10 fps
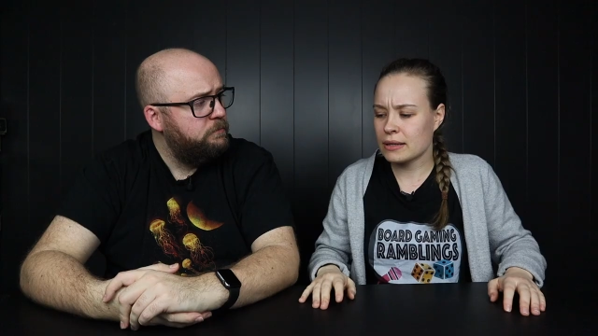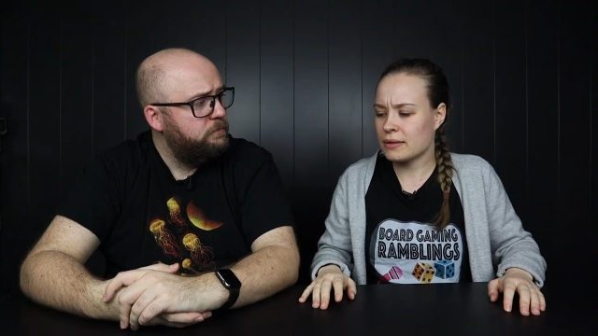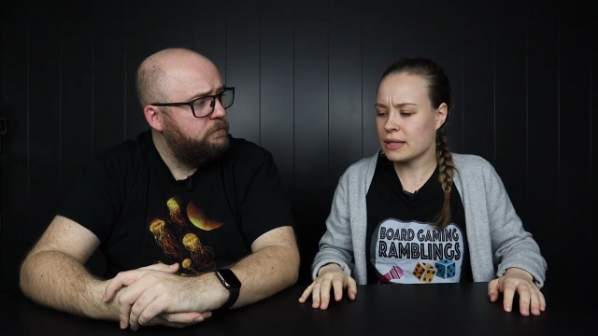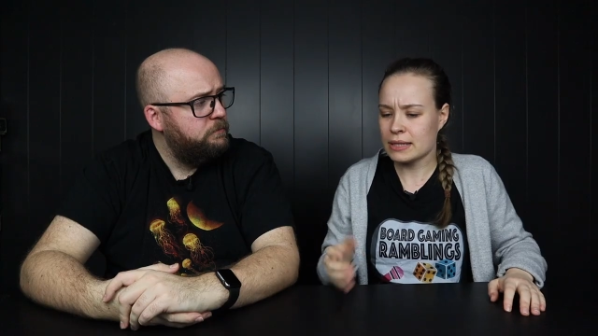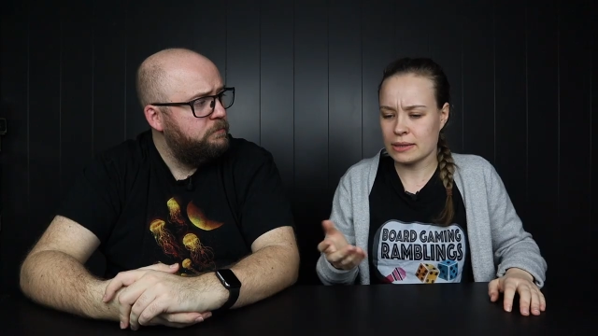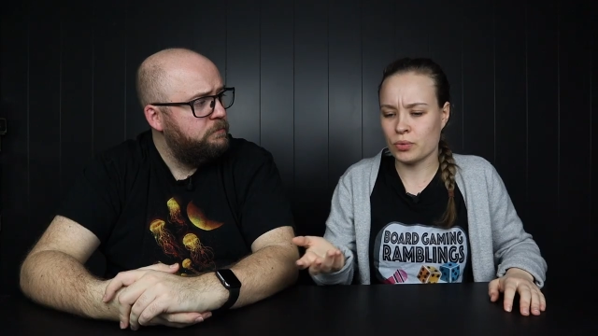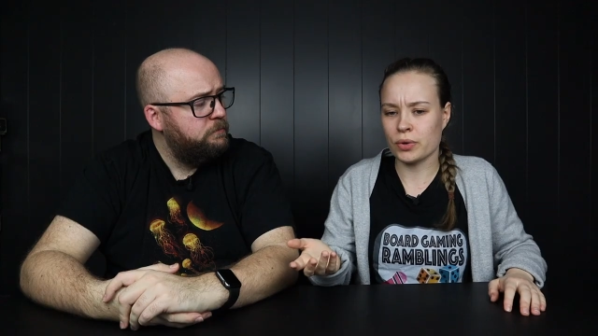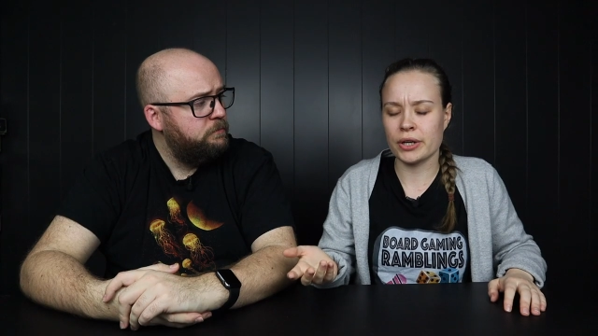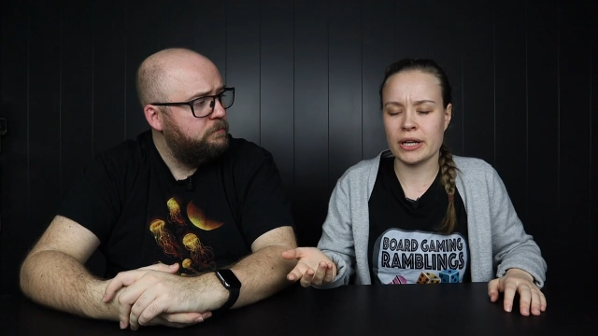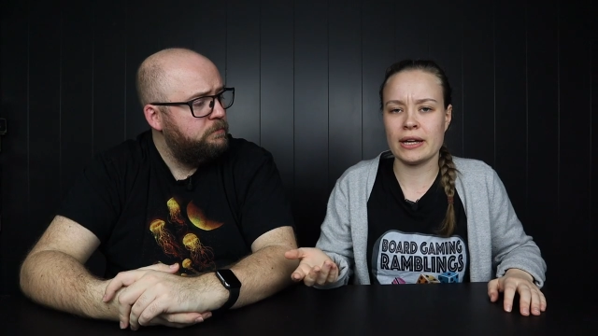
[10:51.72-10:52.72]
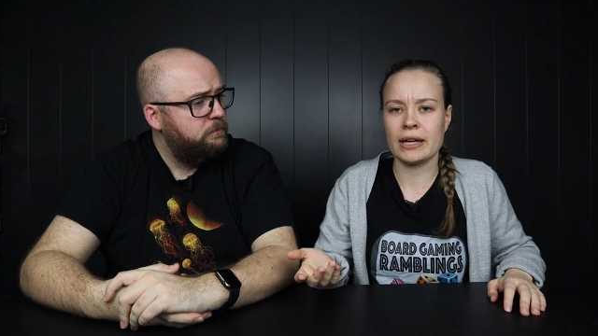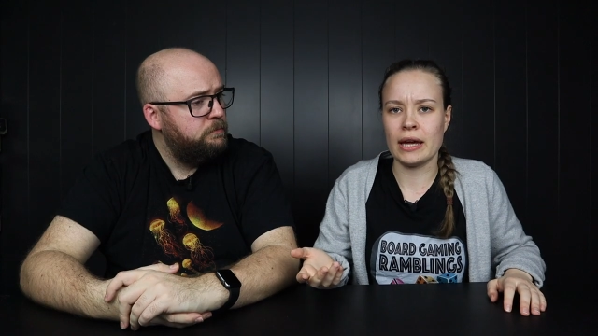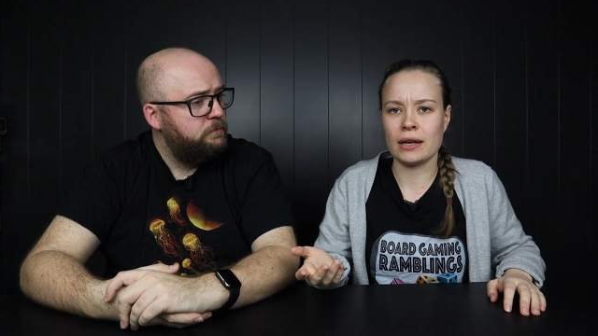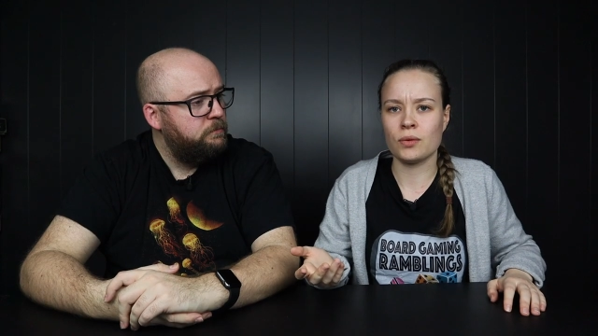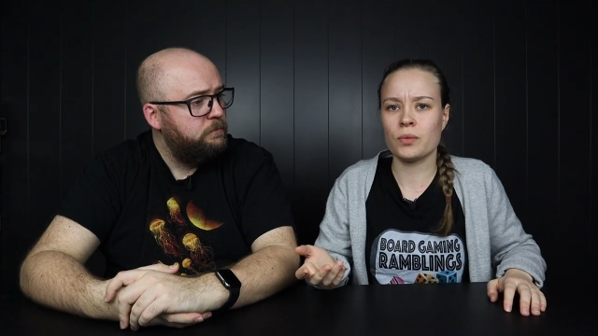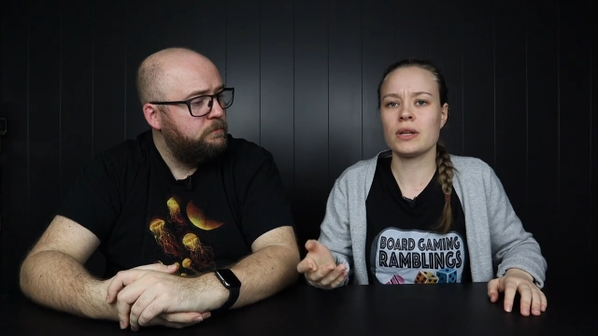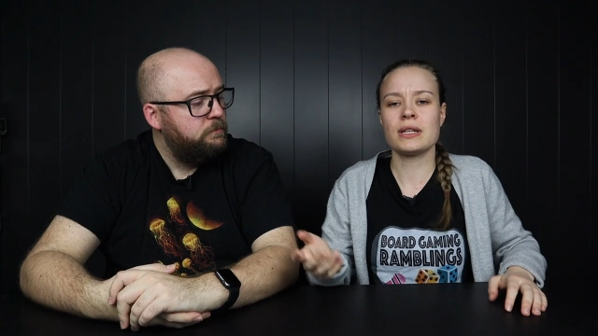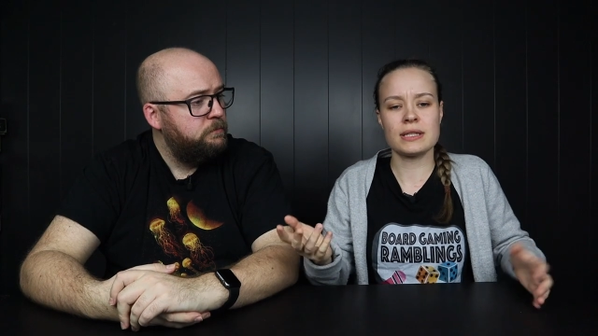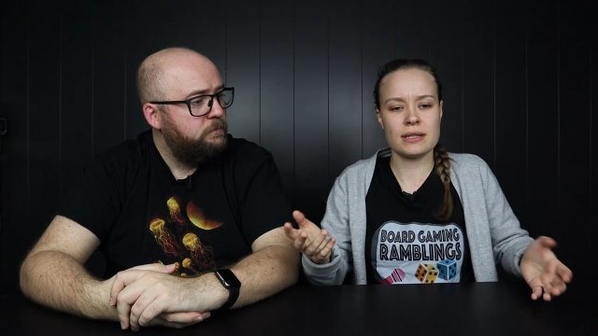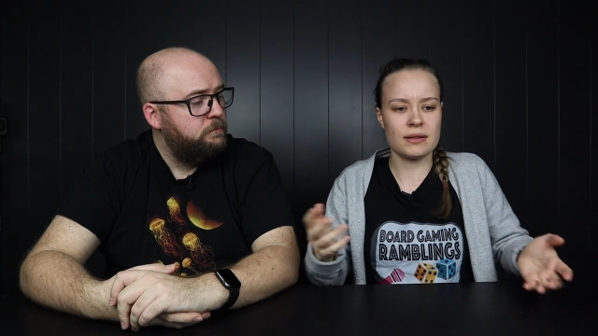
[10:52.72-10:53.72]
Speaker 1: uh, this word again? What
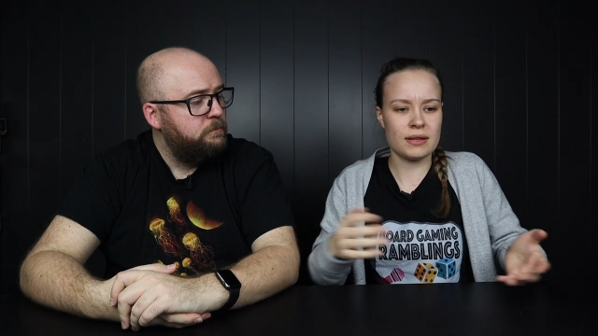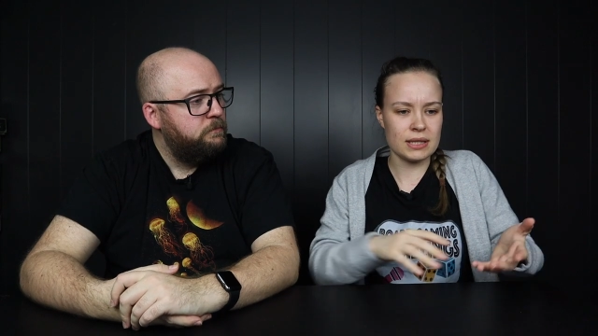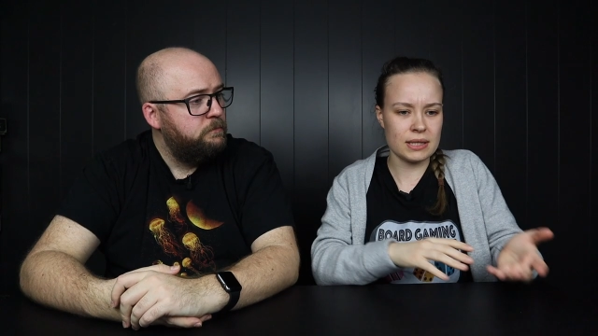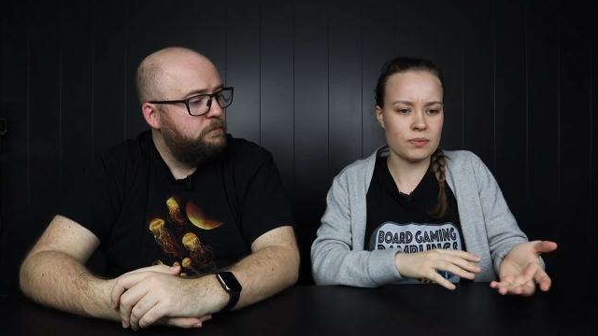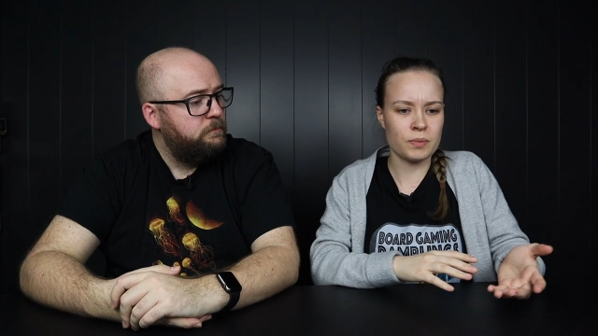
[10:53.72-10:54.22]
is this?